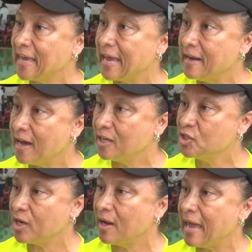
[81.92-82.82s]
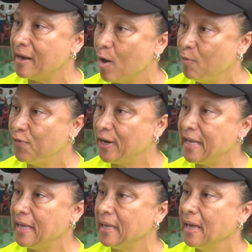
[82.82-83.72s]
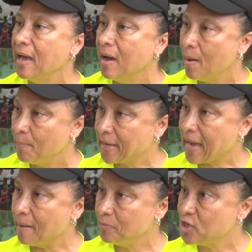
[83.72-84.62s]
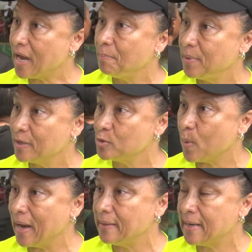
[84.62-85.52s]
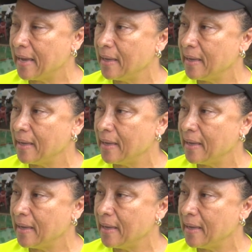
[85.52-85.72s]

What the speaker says: take and nurture and hopefully become champions one